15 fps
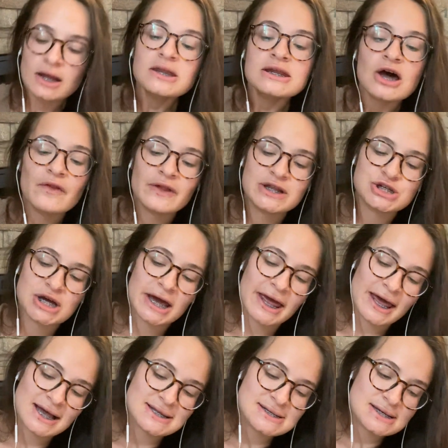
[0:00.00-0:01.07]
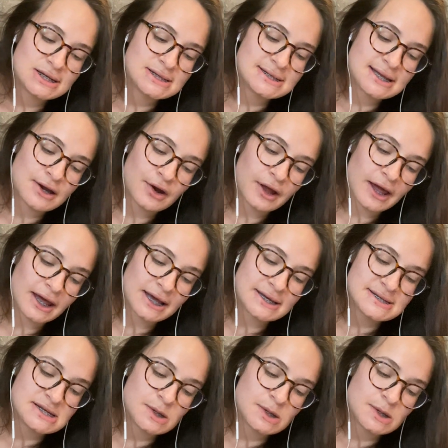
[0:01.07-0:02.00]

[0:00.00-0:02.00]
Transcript: down the gigantic staircase.